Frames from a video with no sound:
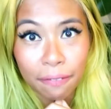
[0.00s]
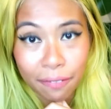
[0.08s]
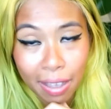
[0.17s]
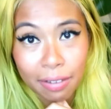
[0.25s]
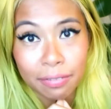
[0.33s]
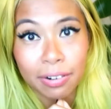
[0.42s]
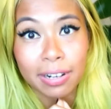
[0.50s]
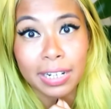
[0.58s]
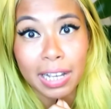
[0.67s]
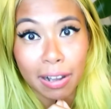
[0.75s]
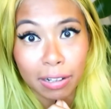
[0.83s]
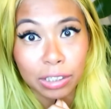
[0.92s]

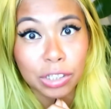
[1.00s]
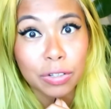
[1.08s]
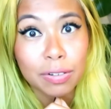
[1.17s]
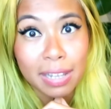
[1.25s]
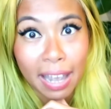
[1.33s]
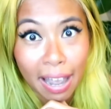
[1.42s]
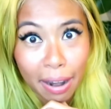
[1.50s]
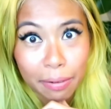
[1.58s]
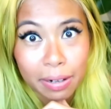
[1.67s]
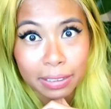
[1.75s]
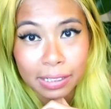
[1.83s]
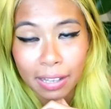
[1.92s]
favorite cartoon
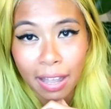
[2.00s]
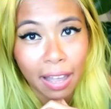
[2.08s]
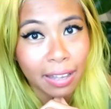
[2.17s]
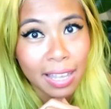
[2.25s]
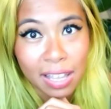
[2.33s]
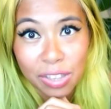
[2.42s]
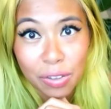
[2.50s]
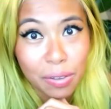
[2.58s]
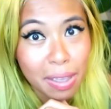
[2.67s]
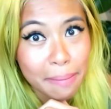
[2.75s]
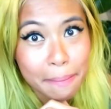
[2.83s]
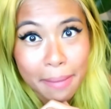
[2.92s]
character. Can
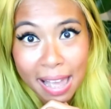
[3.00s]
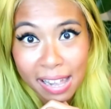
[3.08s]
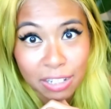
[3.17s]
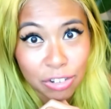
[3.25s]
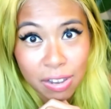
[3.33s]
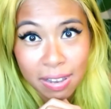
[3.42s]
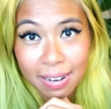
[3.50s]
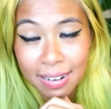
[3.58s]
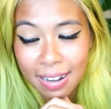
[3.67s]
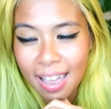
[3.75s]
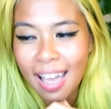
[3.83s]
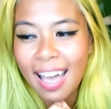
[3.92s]
you
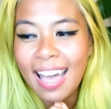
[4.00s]
imagine?